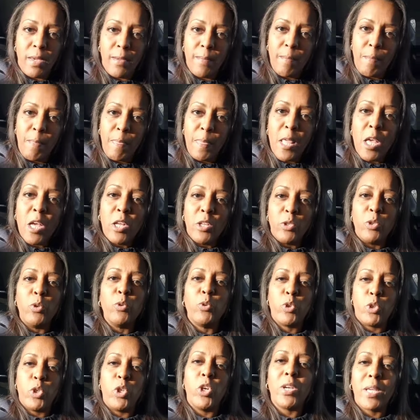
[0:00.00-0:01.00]
me.
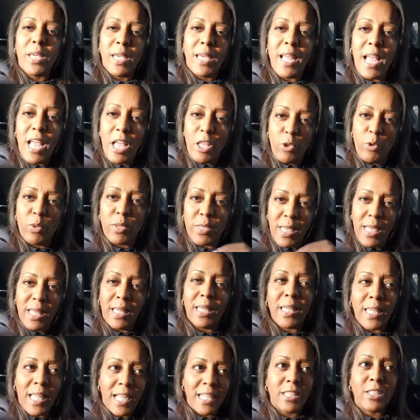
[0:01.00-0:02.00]
You took it and you
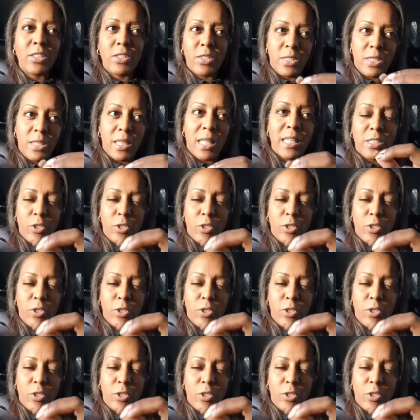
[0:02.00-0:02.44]
said, let's,